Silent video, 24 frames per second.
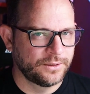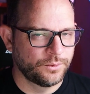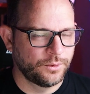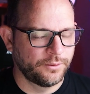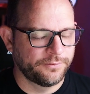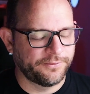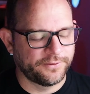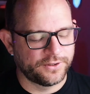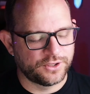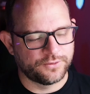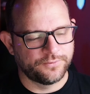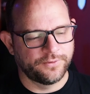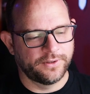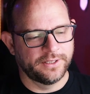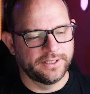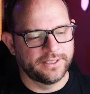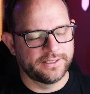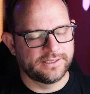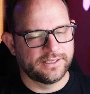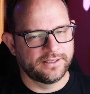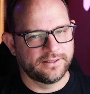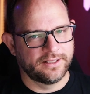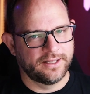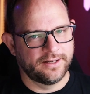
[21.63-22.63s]
Well, first of all,
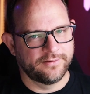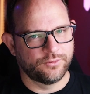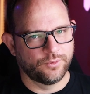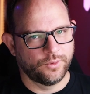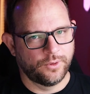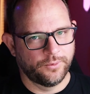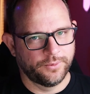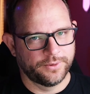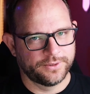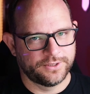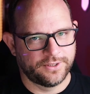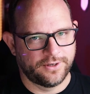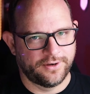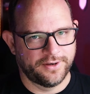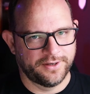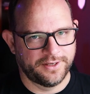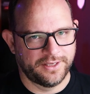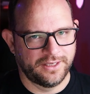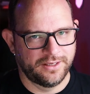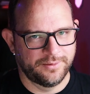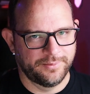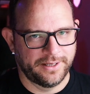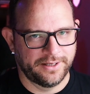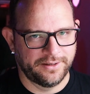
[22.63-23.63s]
let's uncover what we're
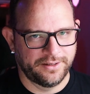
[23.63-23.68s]
talking about